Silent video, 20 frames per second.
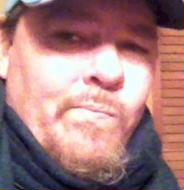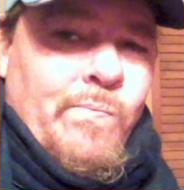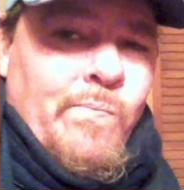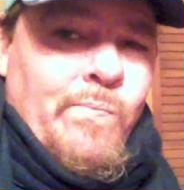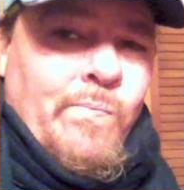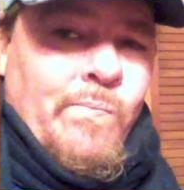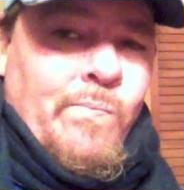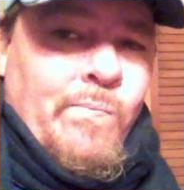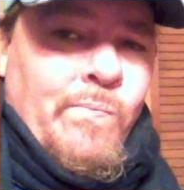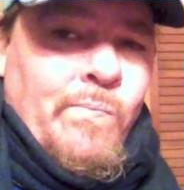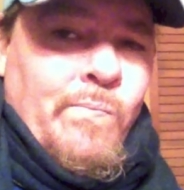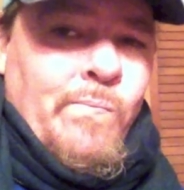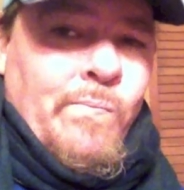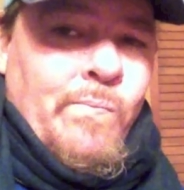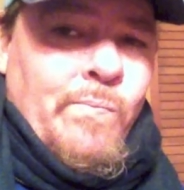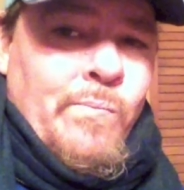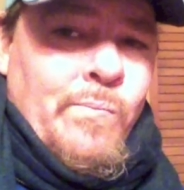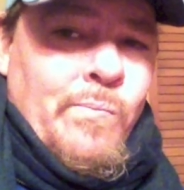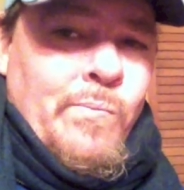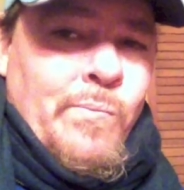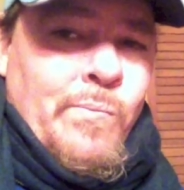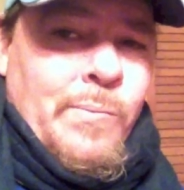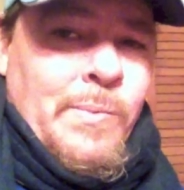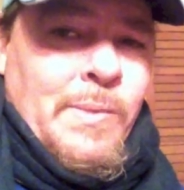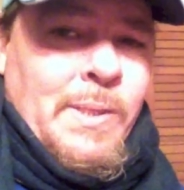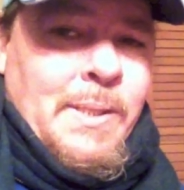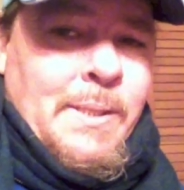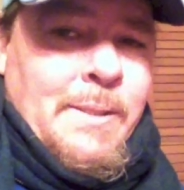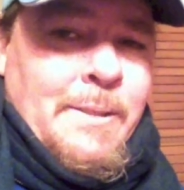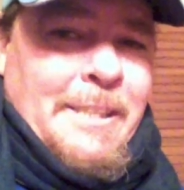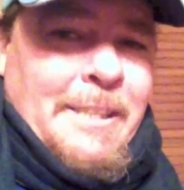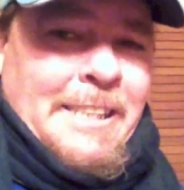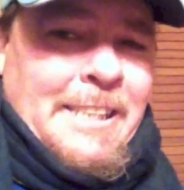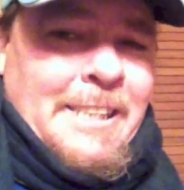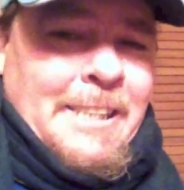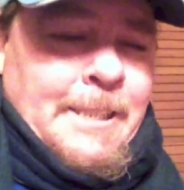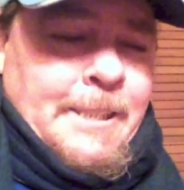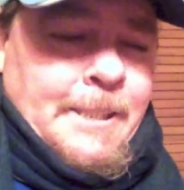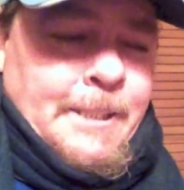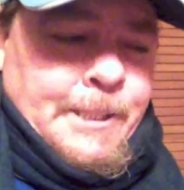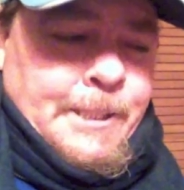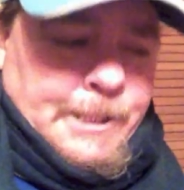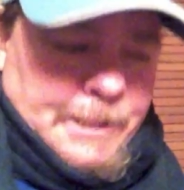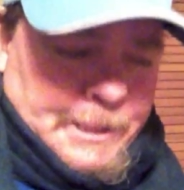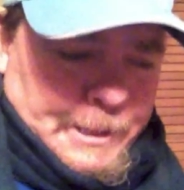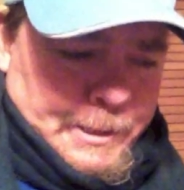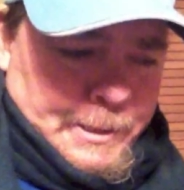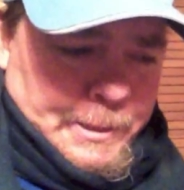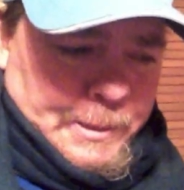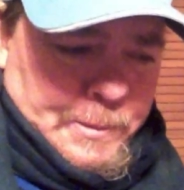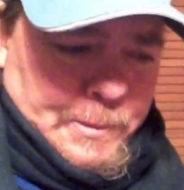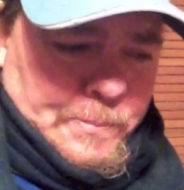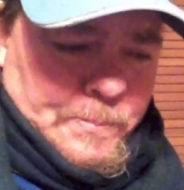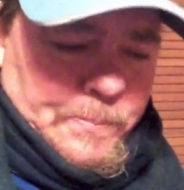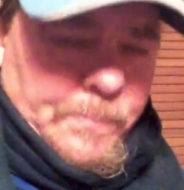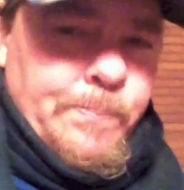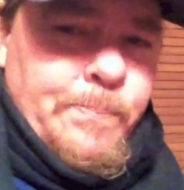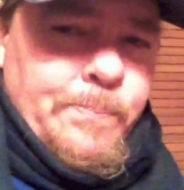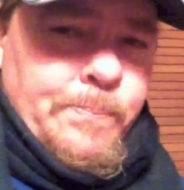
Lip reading: Nobody speaks.